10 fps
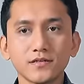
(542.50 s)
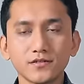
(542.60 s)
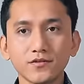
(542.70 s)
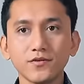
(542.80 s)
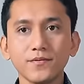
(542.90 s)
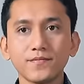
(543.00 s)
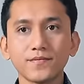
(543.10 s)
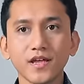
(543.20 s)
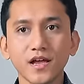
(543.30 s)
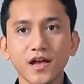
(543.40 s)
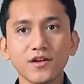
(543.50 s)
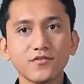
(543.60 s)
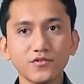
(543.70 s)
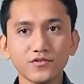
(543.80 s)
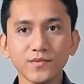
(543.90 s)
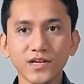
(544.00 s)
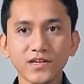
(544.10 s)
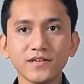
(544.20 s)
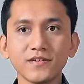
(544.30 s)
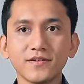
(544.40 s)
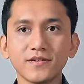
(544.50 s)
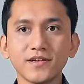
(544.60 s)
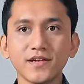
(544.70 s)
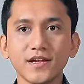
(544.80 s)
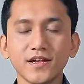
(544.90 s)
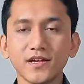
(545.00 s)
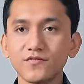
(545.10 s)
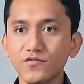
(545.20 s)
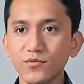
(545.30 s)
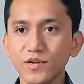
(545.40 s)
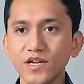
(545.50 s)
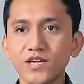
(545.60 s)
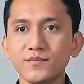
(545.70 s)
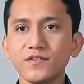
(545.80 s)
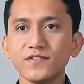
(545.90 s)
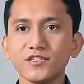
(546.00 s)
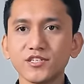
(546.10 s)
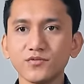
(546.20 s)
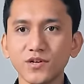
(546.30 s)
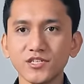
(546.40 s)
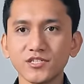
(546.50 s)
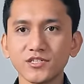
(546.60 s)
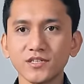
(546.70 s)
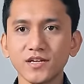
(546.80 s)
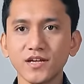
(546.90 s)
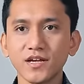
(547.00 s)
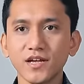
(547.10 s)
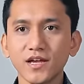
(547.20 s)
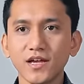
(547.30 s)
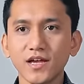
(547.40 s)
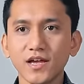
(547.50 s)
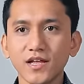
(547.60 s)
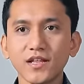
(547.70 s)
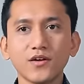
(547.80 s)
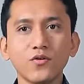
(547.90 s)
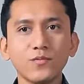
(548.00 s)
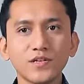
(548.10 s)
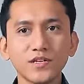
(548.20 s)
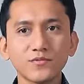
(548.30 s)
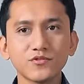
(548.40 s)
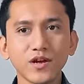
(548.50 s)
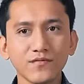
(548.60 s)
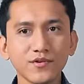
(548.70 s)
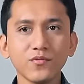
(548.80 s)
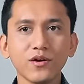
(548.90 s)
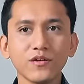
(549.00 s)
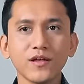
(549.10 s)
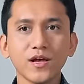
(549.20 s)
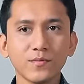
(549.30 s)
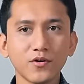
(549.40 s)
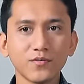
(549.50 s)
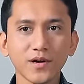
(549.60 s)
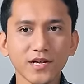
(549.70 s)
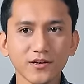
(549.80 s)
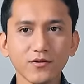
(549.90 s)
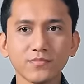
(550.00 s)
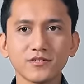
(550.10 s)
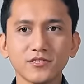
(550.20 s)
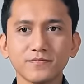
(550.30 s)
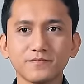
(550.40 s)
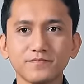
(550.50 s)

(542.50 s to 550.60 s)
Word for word: So I wrote to my leader, informing him of the situation, and I opened up to everyone about my corruption.